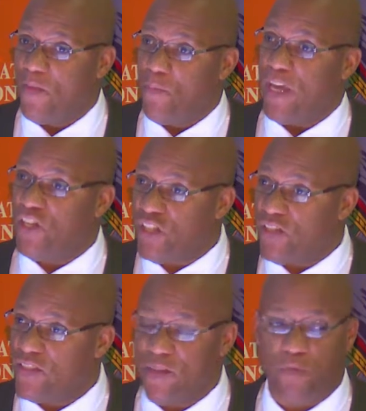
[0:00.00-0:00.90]

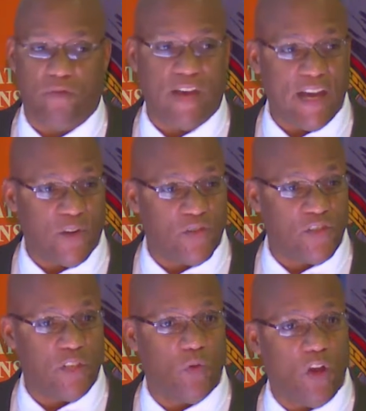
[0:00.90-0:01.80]
patients and providers
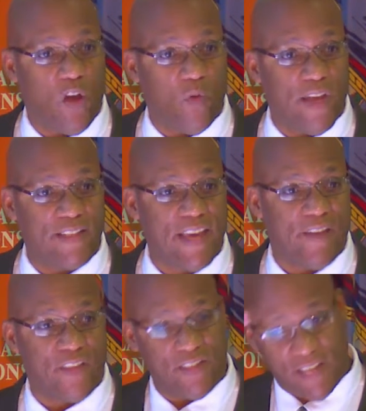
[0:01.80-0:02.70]
don't always
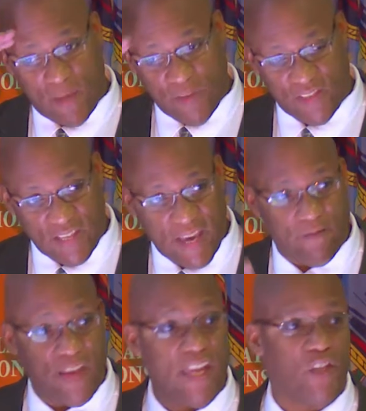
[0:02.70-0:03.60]
have the same exact
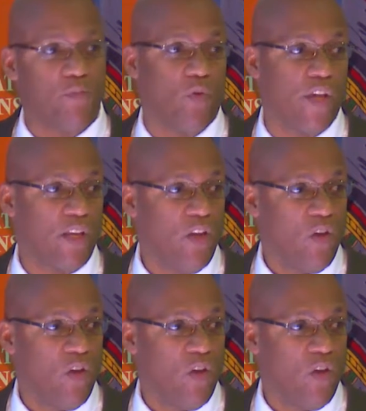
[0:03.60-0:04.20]
vantage point